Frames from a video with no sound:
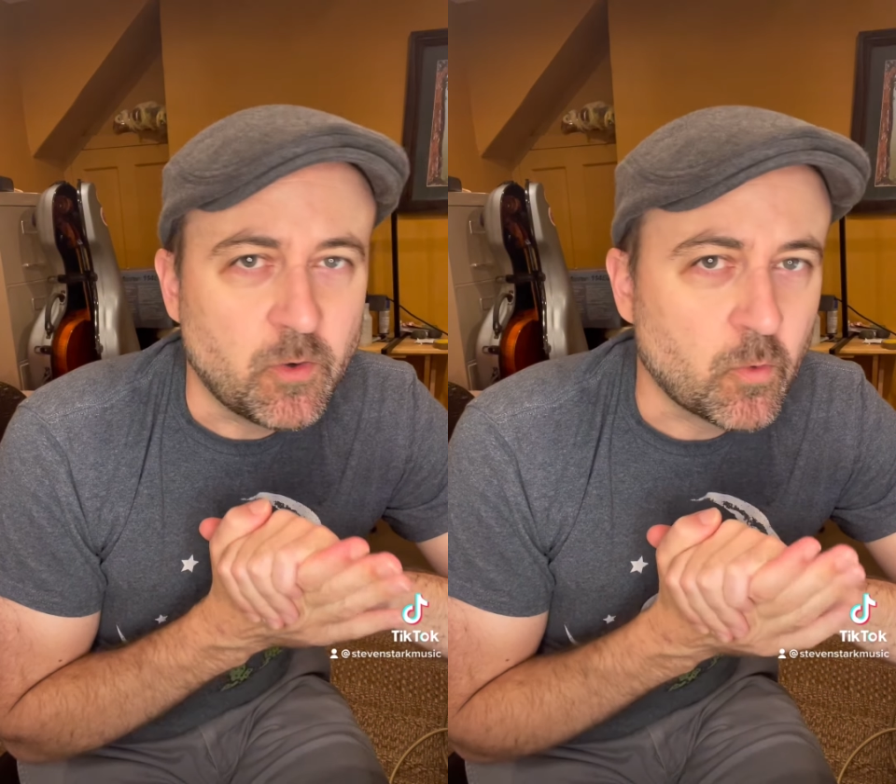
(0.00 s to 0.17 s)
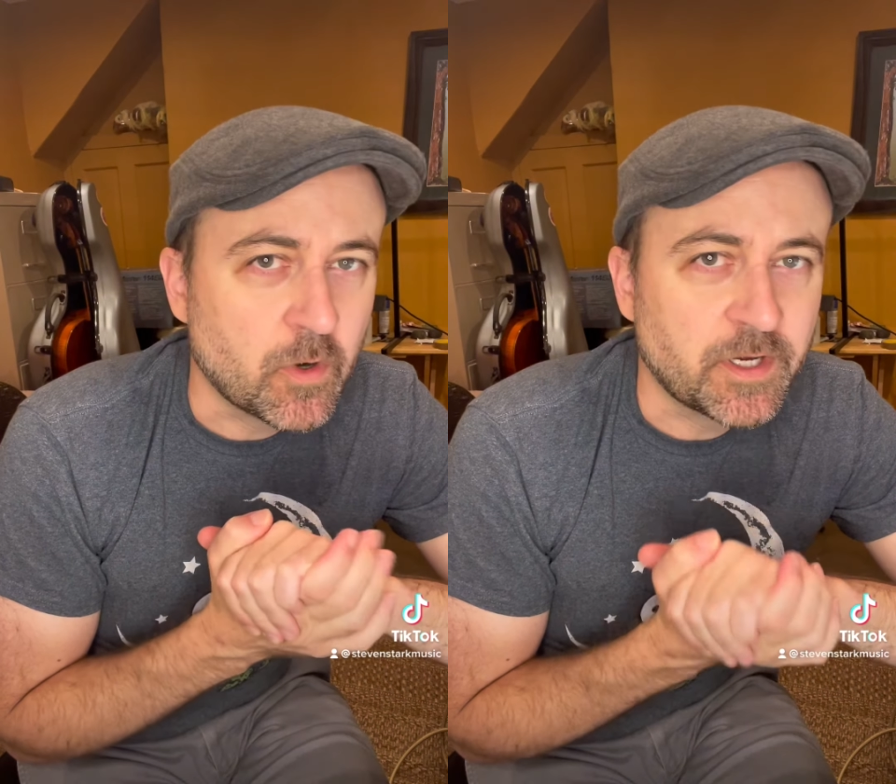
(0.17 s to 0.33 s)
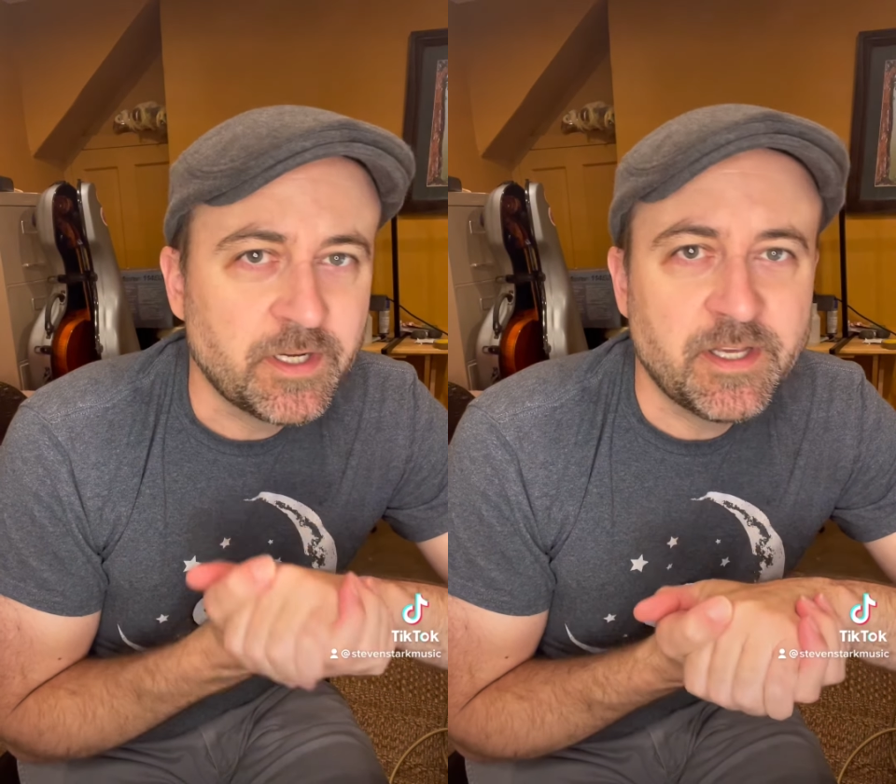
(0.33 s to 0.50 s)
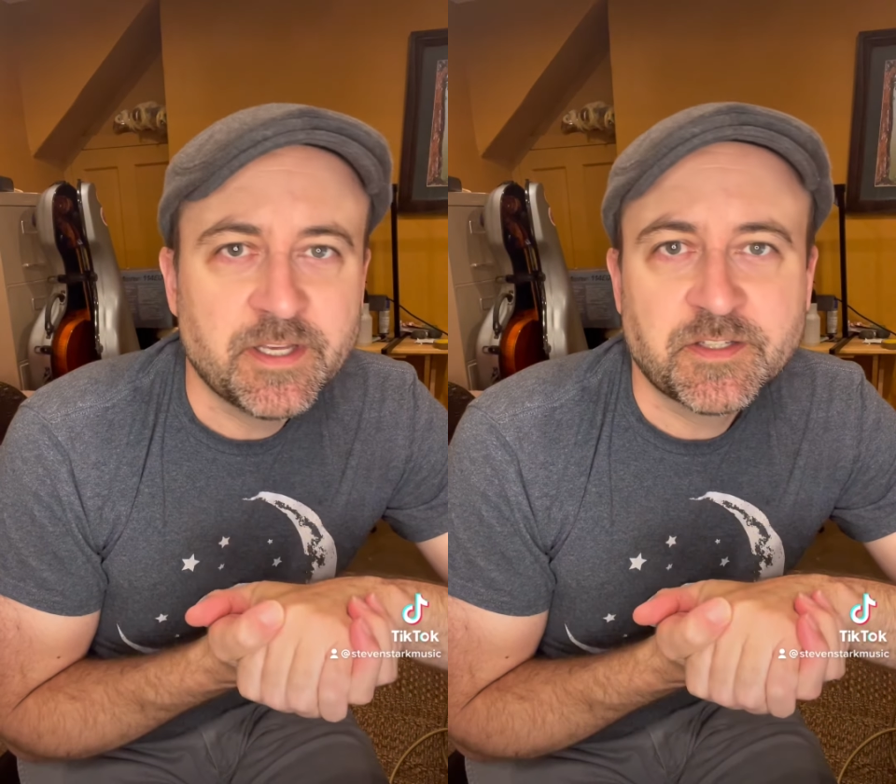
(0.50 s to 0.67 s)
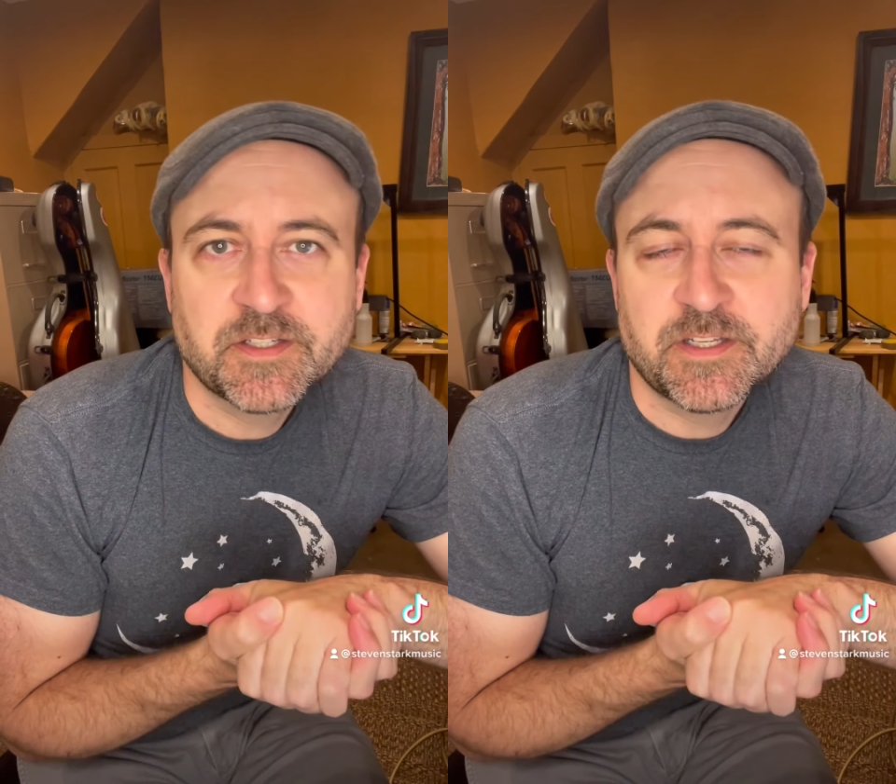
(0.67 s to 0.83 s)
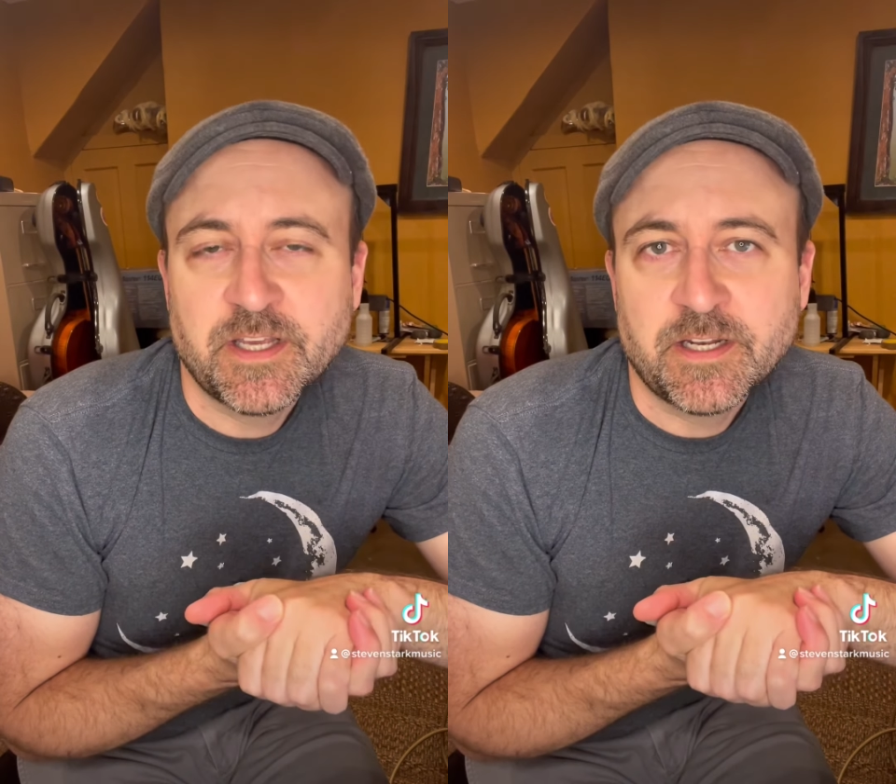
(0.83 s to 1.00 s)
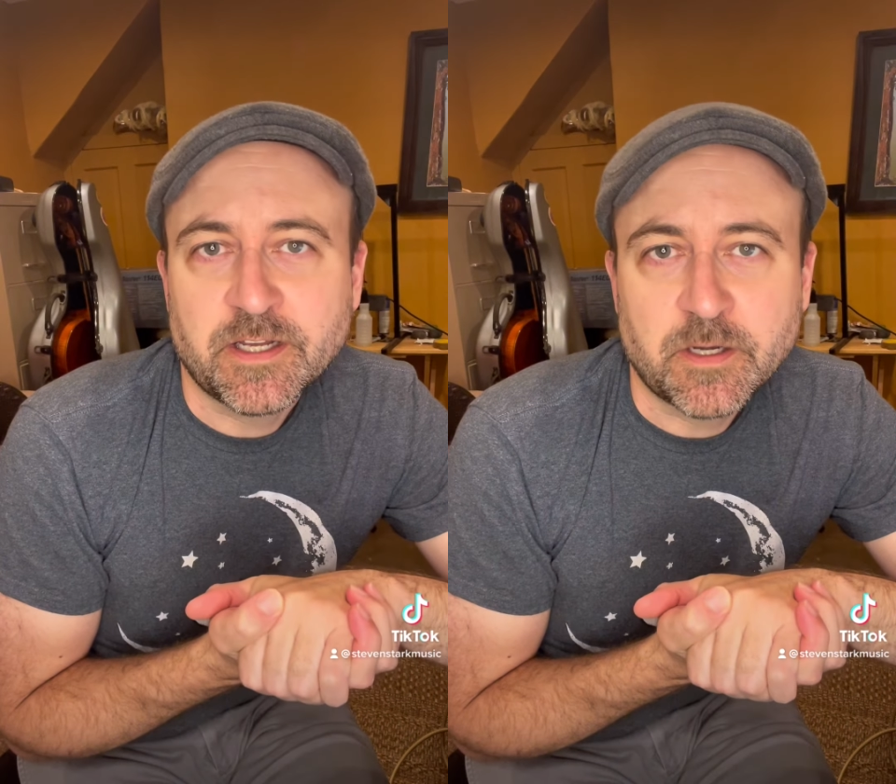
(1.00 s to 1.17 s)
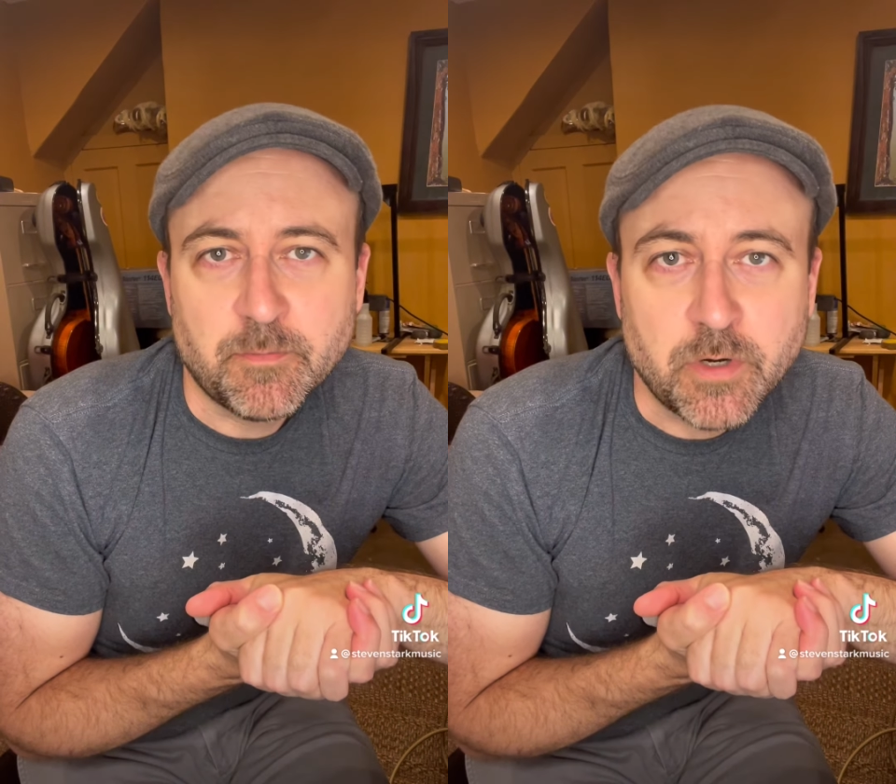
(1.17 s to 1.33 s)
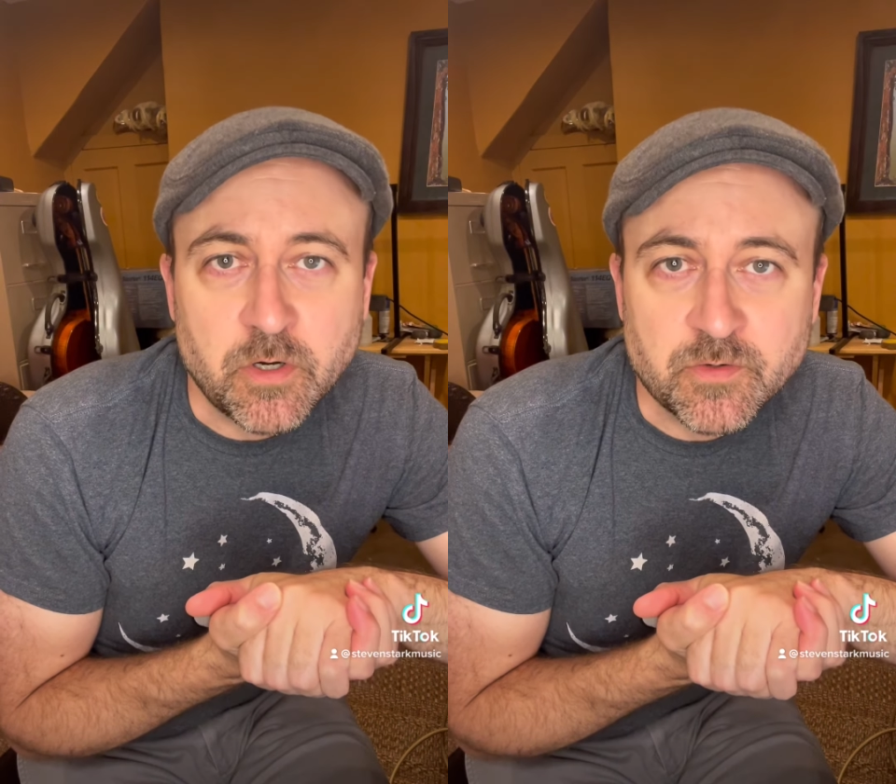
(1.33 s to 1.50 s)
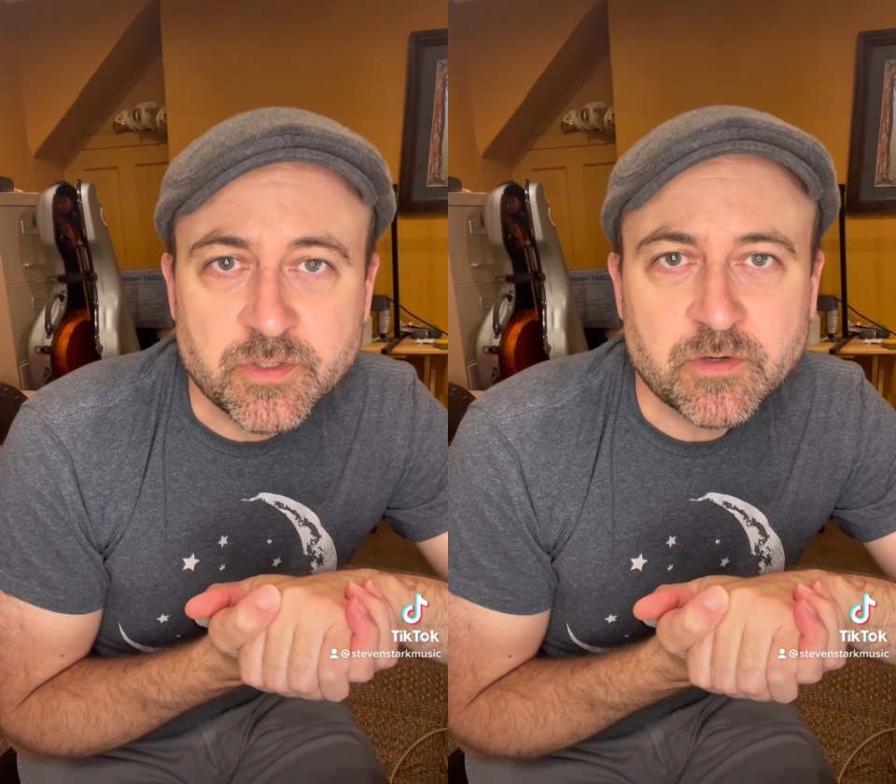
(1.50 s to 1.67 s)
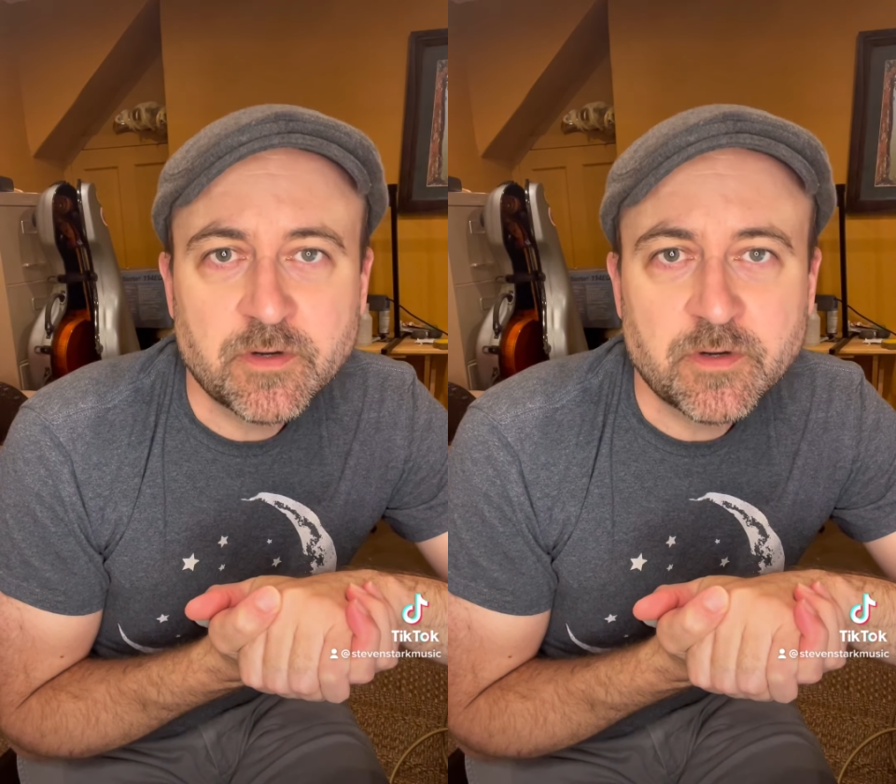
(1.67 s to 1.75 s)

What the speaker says: organist and a composer,